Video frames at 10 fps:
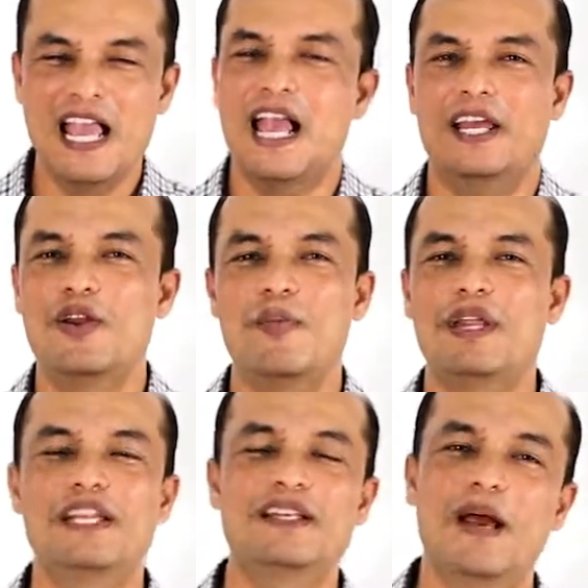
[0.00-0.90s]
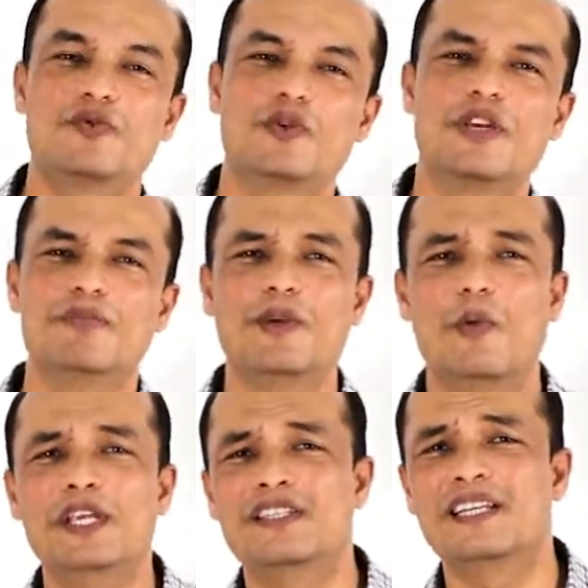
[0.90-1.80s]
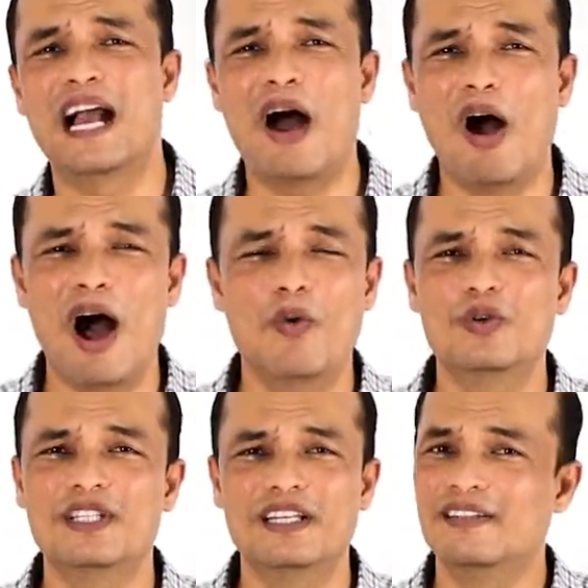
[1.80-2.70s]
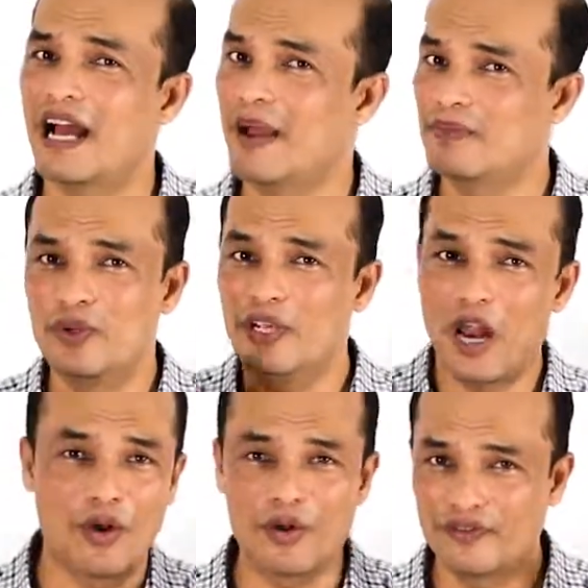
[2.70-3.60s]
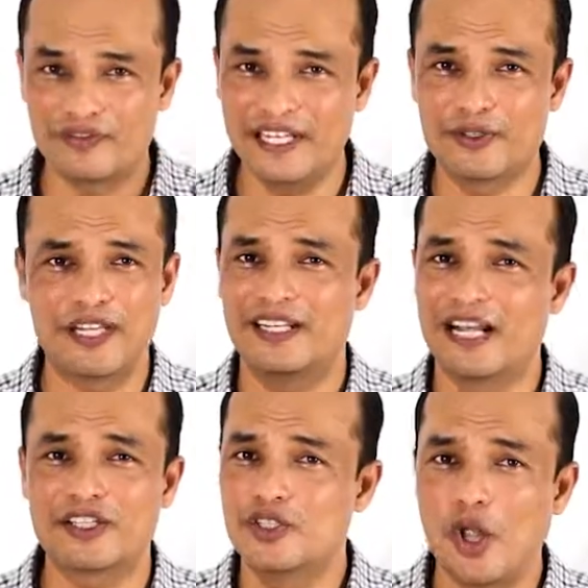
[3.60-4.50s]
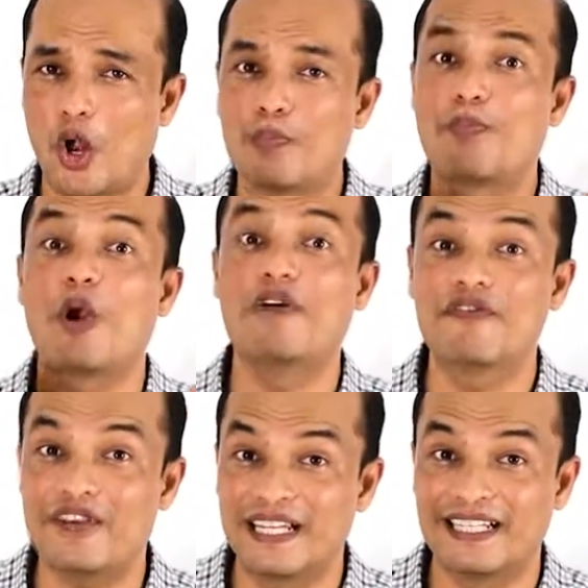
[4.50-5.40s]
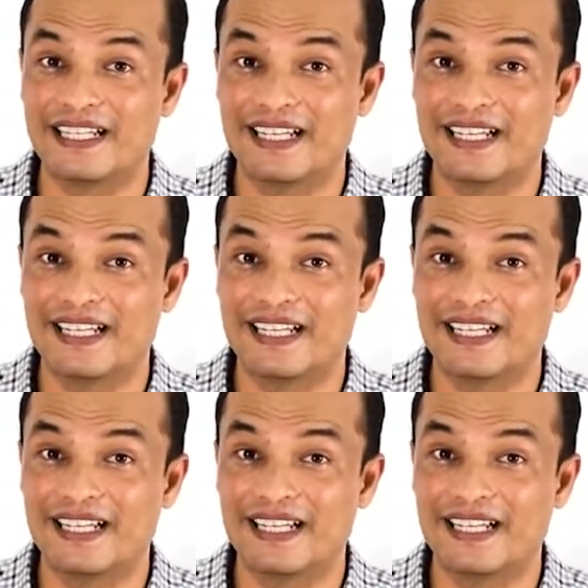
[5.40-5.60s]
You know, many times we could be wasting our hours and time doing a lot of things that does not profit,